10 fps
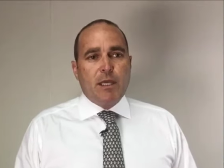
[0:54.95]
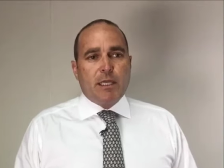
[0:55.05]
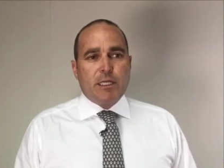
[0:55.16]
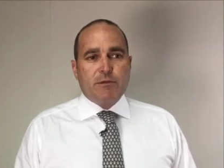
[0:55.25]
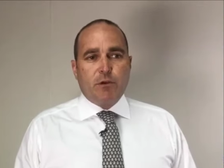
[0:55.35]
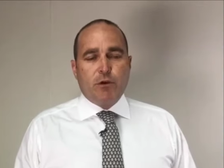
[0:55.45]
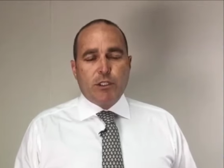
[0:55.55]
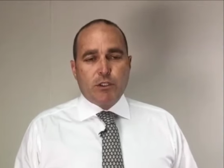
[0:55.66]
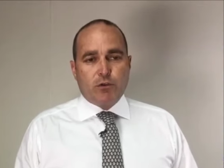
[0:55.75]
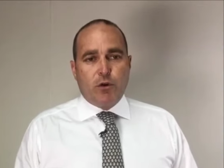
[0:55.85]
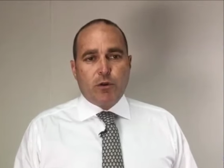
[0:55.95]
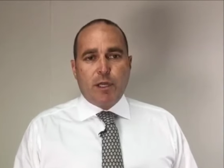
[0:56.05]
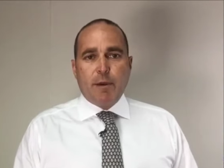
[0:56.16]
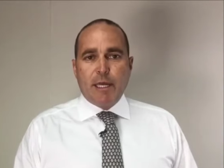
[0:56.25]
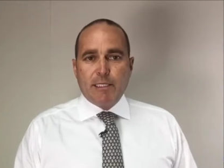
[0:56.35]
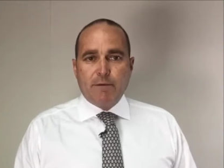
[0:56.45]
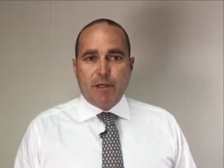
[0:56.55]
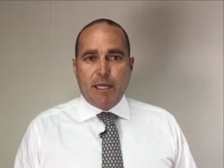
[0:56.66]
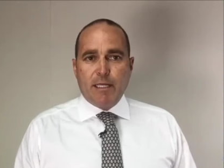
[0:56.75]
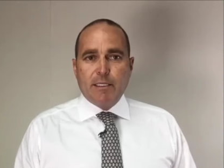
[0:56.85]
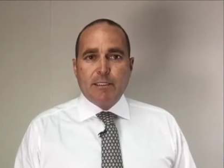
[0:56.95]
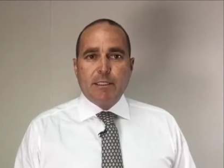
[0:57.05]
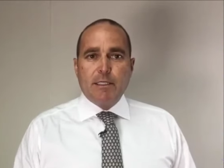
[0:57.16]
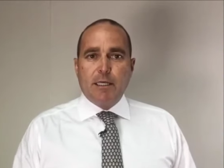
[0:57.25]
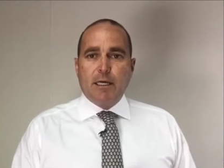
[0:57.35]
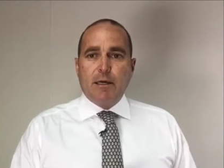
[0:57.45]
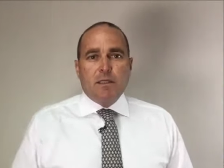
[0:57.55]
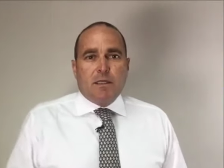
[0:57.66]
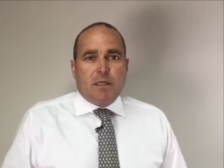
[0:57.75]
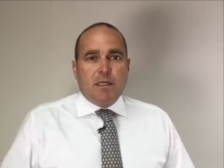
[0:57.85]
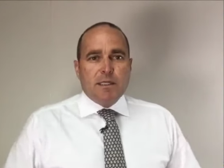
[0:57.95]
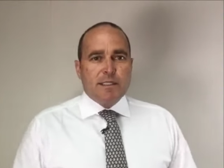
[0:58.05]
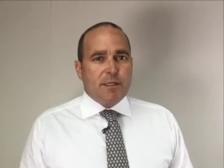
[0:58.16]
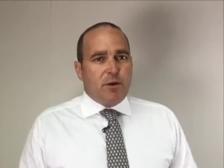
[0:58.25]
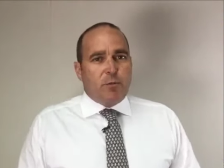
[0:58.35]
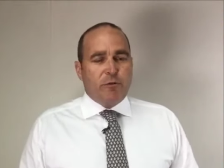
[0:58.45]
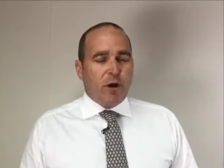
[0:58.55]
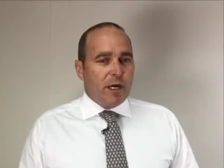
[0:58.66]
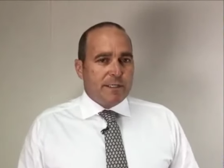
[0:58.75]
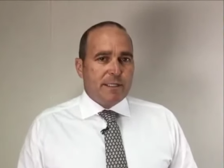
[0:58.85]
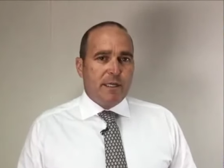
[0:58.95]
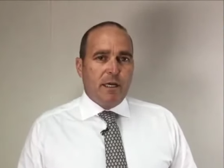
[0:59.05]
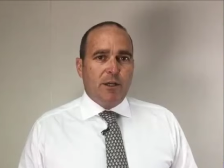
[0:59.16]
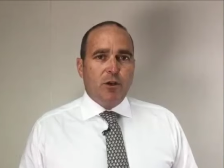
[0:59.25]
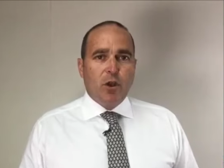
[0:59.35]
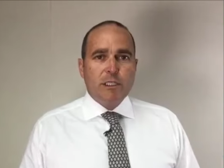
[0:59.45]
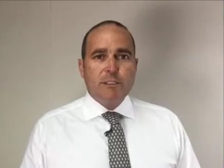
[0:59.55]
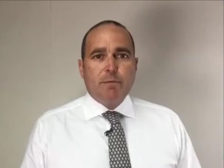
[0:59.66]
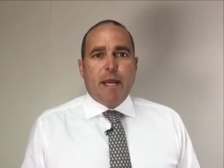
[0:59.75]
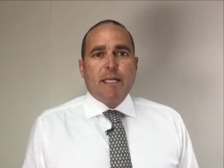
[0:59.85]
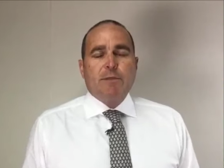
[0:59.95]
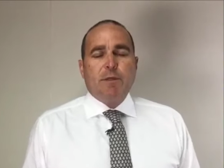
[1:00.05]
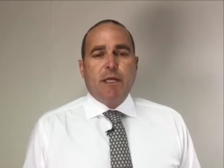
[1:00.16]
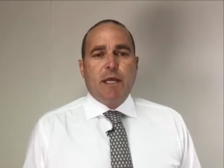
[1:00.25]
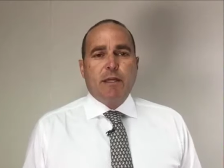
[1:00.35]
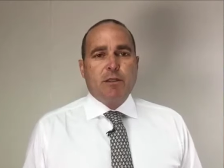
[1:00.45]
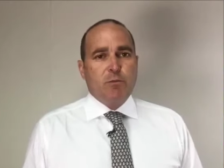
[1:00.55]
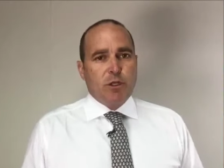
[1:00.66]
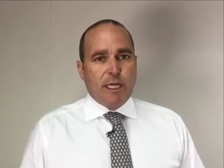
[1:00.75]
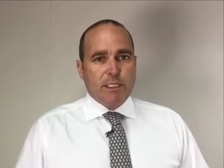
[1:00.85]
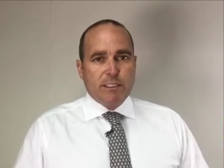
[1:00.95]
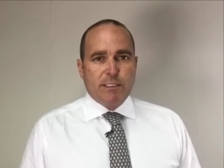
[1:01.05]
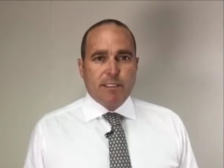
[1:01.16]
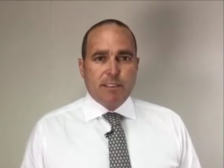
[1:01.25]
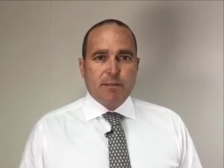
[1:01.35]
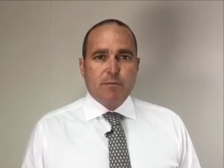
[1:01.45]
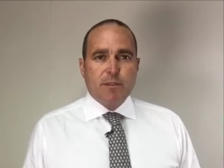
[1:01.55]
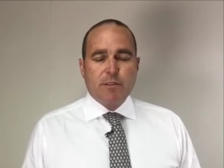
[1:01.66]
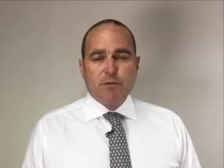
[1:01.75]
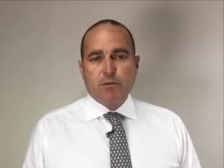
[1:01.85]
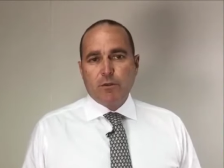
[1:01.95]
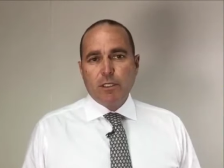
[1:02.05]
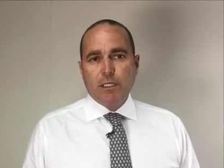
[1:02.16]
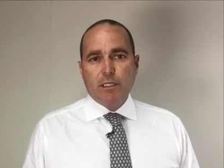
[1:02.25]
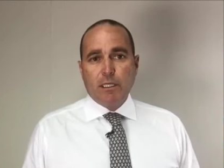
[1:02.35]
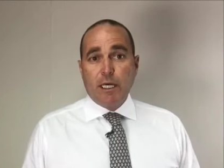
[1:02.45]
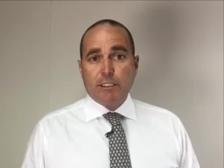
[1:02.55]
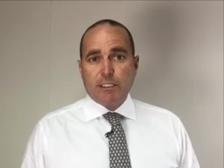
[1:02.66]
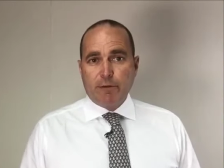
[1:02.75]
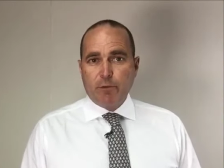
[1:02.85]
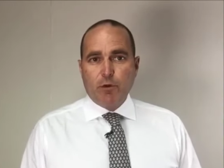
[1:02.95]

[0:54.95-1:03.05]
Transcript: cash flow is strong. They pay a dividend. Um, Citadel provides uh, knowledge management and communication systems to large government